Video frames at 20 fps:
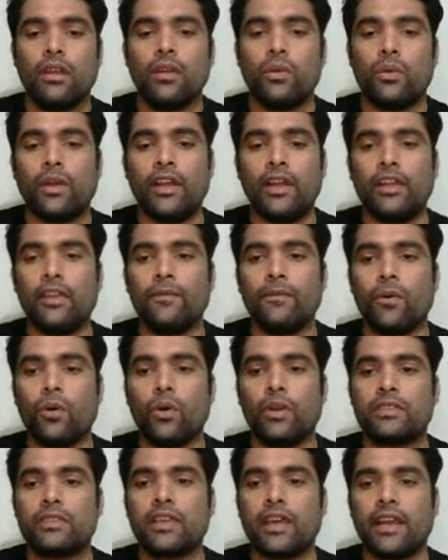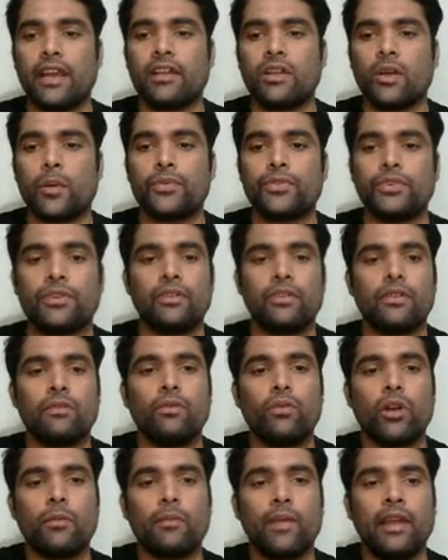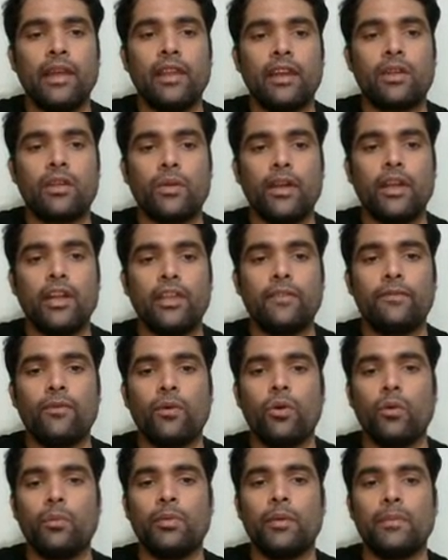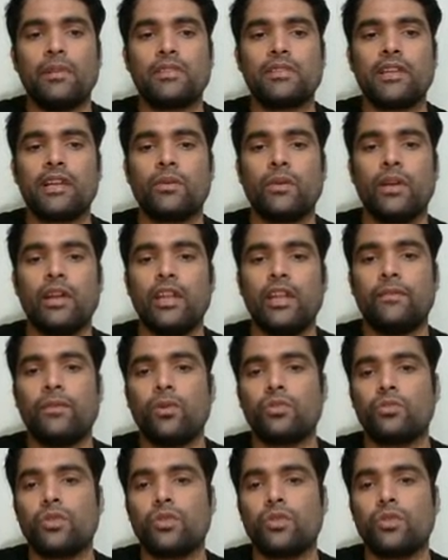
24 is correct option. What, my dear? 24. People said 24,